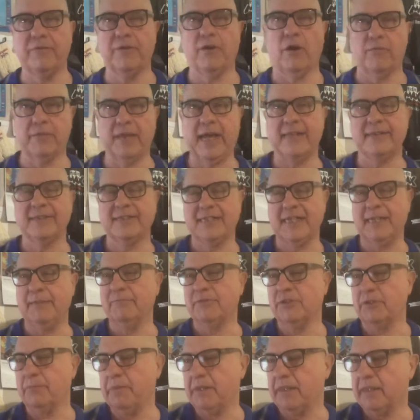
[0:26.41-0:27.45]
though. That
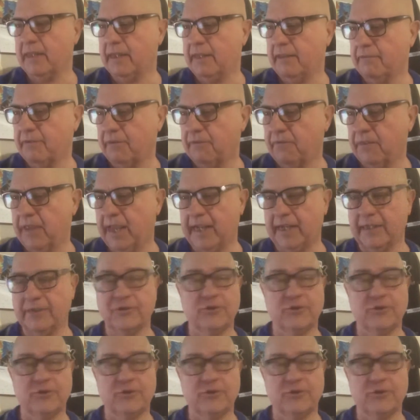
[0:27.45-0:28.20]
seems to be the thing.